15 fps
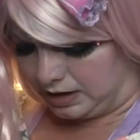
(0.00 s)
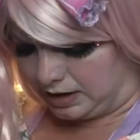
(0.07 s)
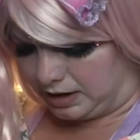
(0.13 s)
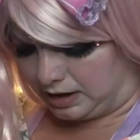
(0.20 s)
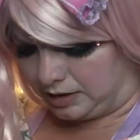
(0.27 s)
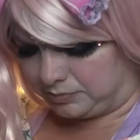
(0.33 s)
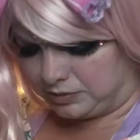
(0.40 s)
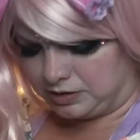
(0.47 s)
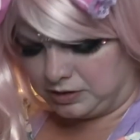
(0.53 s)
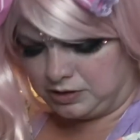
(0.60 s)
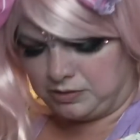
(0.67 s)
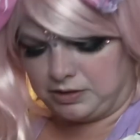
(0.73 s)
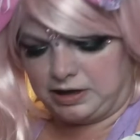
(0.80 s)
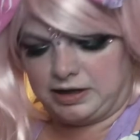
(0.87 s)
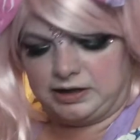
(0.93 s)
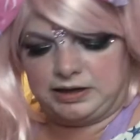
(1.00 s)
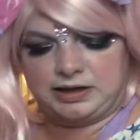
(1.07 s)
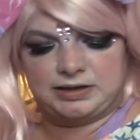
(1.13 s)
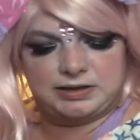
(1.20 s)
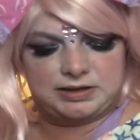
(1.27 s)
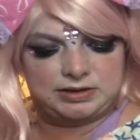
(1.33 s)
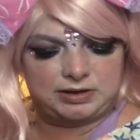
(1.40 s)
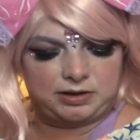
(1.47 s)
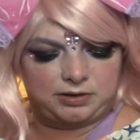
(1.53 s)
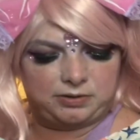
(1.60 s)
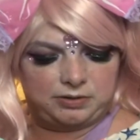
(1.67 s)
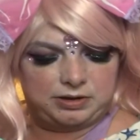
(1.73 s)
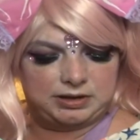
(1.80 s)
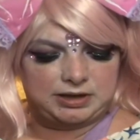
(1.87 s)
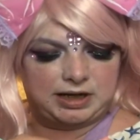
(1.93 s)
I'm going to go ahead and sew
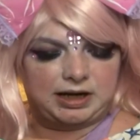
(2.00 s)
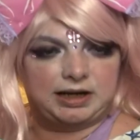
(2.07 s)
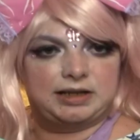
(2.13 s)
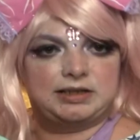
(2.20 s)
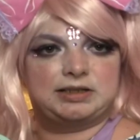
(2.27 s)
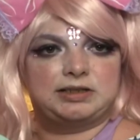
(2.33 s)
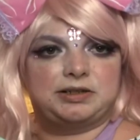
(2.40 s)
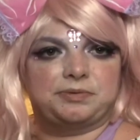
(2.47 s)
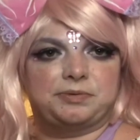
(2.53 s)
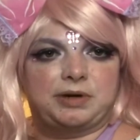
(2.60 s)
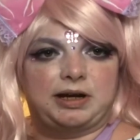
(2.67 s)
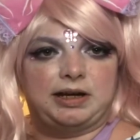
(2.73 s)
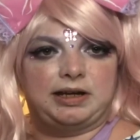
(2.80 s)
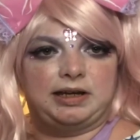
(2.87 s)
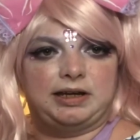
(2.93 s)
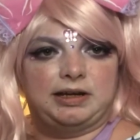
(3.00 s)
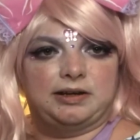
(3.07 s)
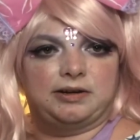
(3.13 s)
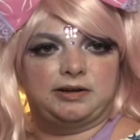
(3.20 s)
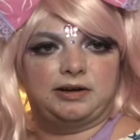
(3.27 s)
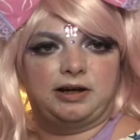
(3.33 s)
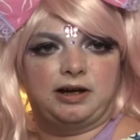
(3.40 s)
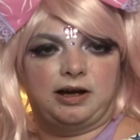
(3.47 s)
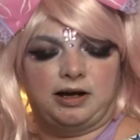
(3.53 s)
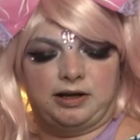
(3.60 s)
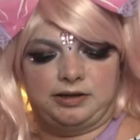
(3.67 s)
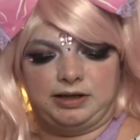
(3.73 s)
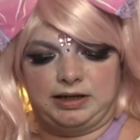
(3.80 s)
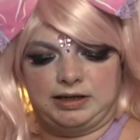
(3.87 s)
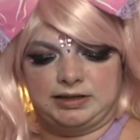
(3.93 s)
the ties to right here on
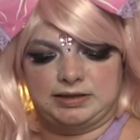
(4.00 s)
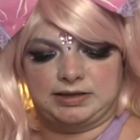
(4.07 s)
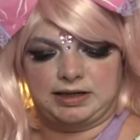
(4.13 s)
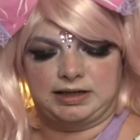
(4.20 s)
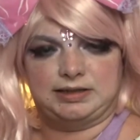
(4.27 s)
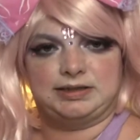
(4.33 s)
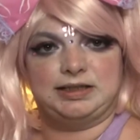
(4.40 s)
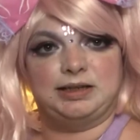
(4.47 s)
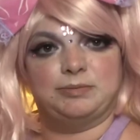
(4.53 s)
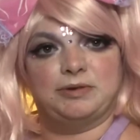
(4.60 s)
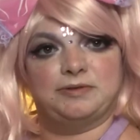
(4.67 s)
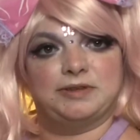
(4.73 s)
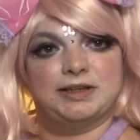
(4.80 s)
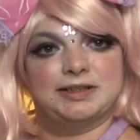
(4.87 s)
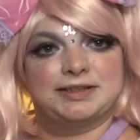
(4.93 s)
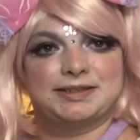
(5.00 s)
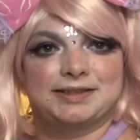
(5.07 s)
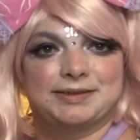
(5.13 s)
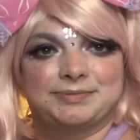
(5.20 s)
the inside seam of this.